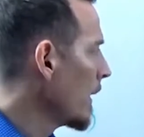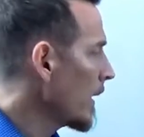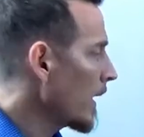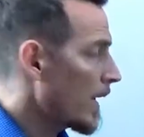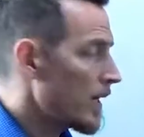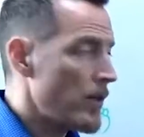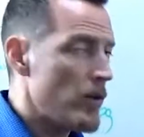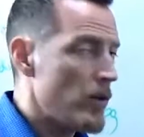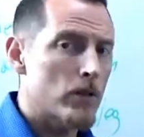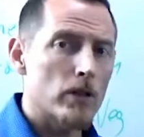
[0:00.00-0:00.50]
I
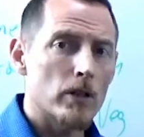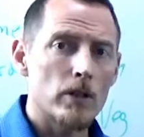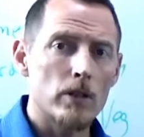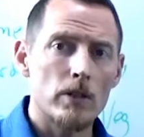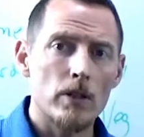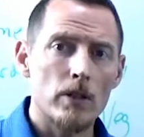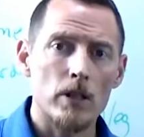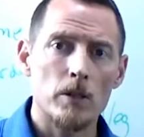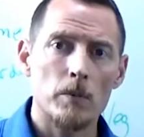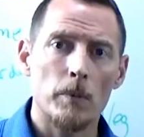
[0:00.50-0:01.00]
used to could
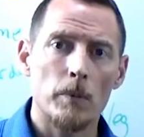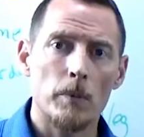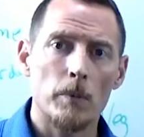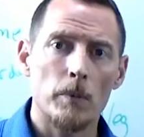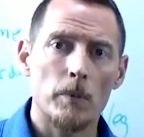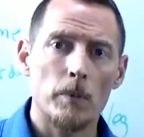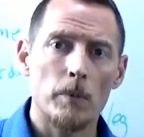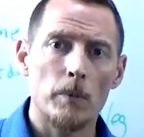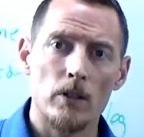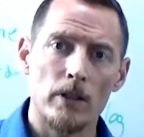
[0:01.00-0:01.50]
touch my
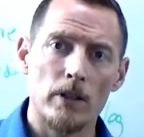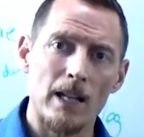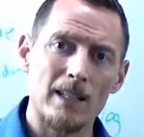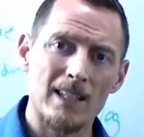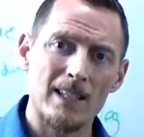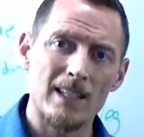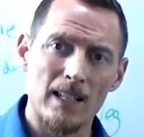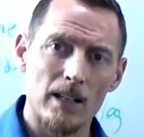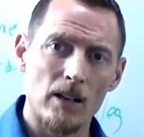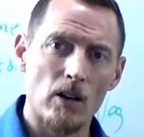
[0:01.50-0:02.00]
toes, and that's
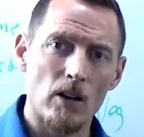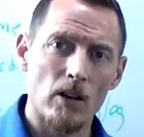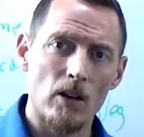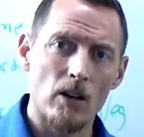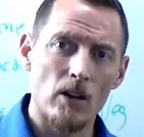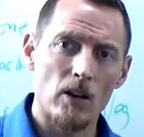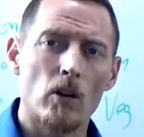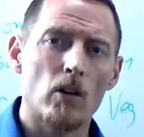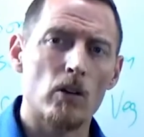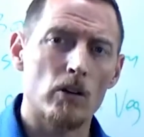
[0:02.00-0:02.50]
getting harder
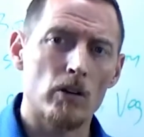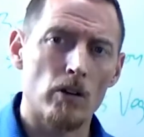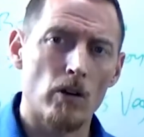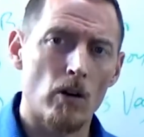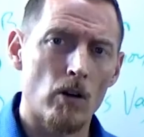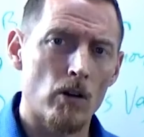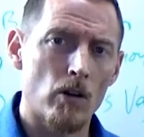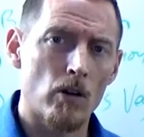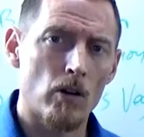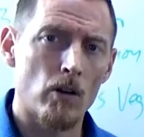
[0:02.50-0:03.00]
and harder and
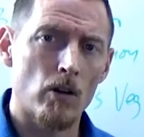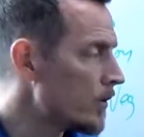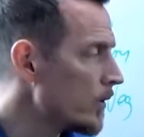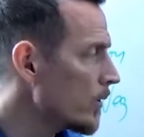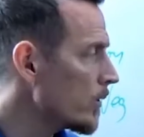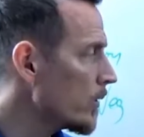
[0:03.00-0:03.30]
harder to do.